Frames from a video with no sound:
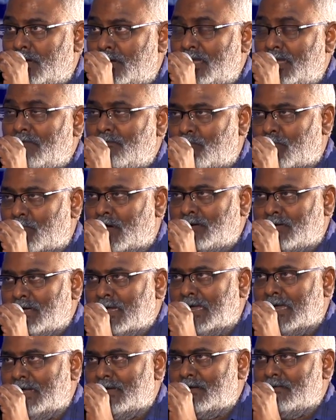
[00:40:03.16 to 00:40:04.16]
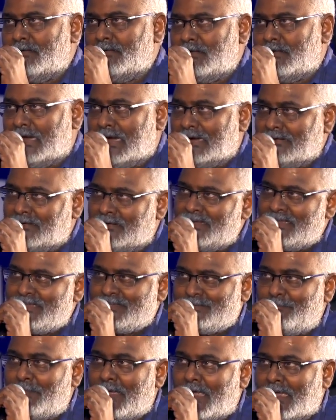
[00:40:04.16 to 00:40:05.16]
in what kind one hundred
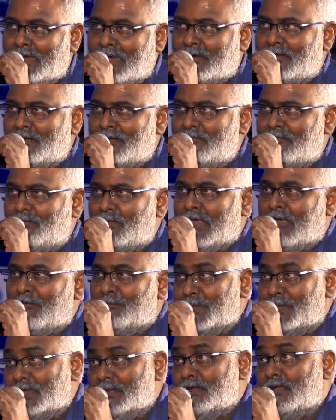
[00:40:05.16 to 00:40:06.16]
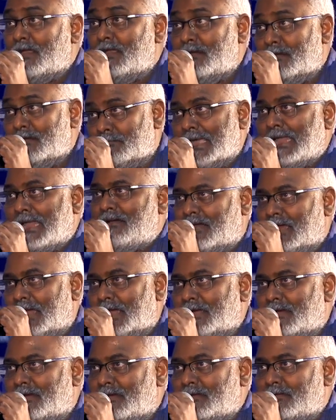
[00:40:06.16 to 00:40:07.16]
years back would have been in
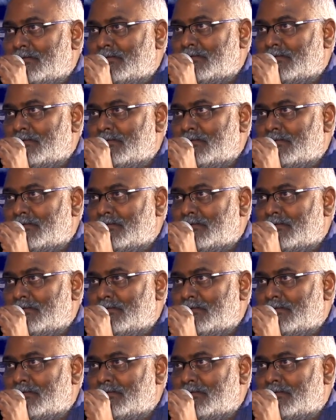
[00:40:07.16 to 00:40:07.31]
mankind,